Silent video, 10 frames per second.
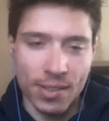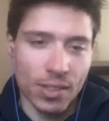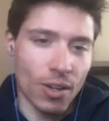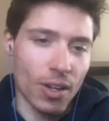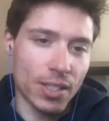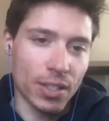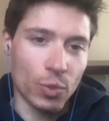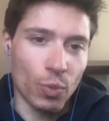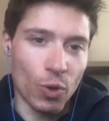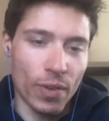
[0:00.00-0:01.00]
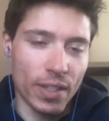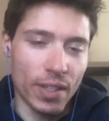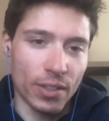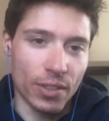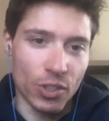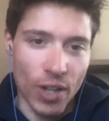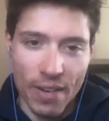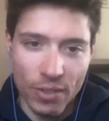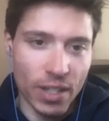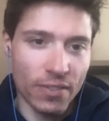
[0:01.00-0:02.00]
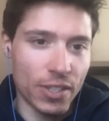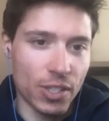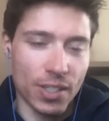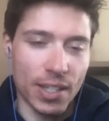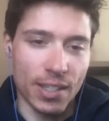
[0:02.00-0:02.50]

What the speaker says: it's costing you more than your drivetrain efficiency,